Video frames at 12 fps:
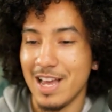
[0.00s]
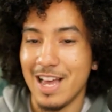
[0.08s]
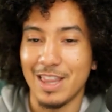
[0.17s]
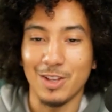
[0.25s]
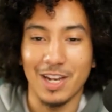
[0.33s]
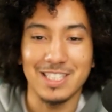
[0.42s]

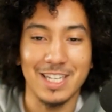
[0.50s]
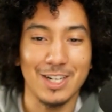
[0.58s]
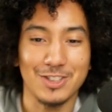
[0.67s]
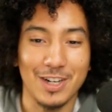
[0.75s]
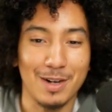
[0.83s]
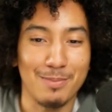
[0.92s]
sure let's say they
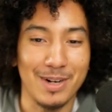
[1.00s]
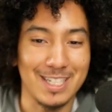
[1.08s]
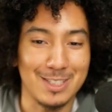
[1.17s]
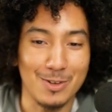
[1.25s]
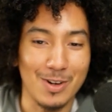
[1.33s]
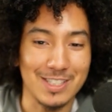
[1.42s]
try to break
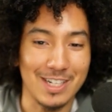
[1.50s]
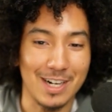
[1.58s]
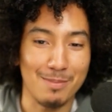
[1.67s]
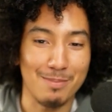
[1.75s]
200 on the